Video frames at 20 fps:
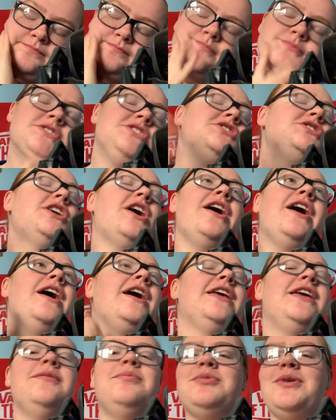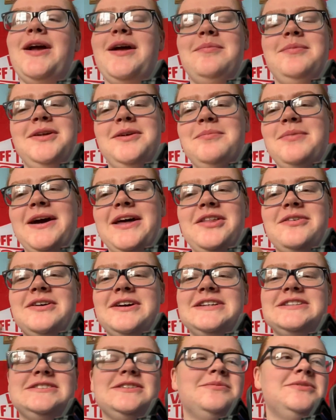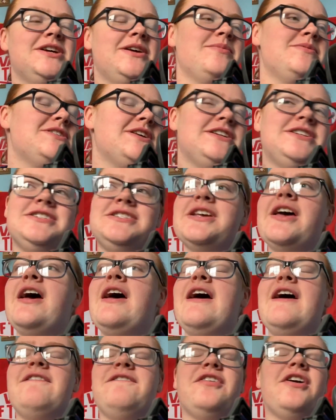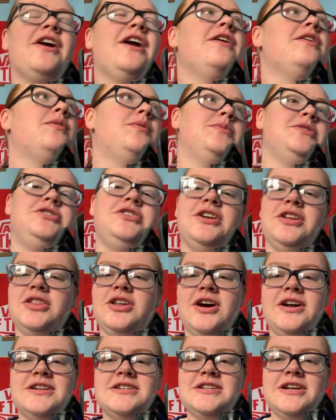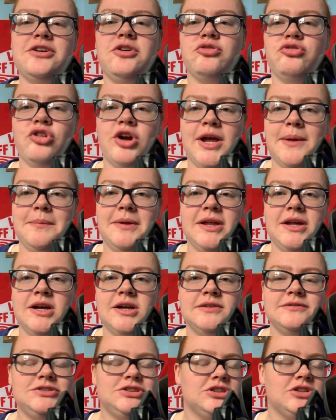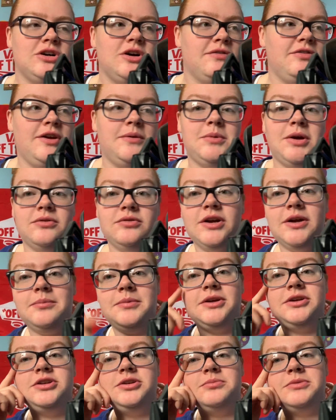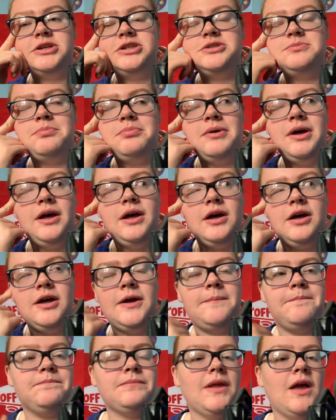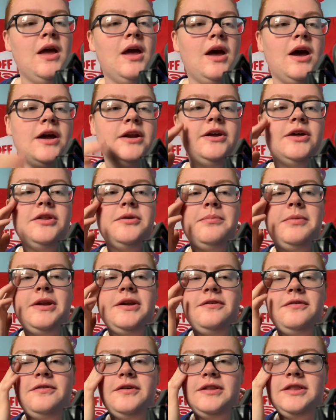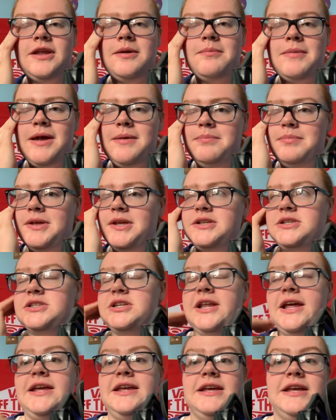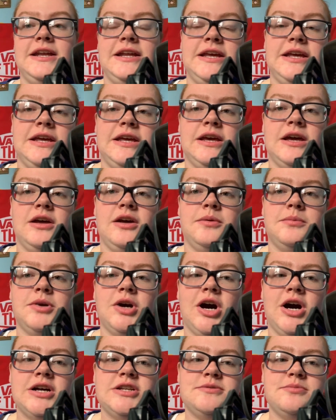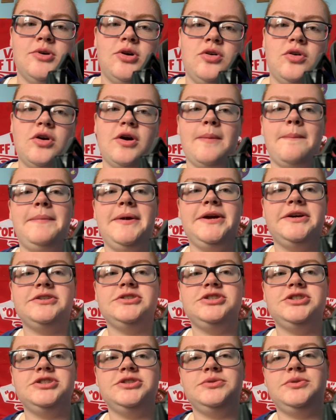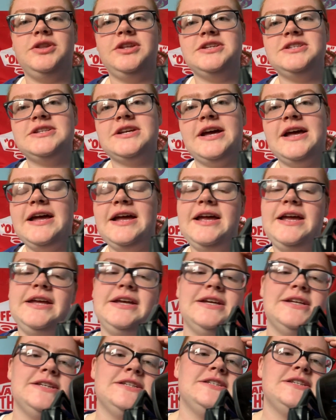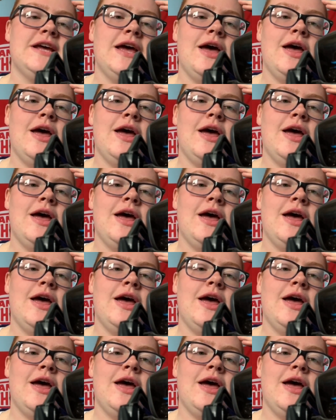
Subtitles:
sorry, I keep rambling, by the way. Sometimes I just forget what my train of thought is and I go rambling off, so hopefully I'm not rambling too much. But another benefit that might be to like getting Cosmo compared to this guy is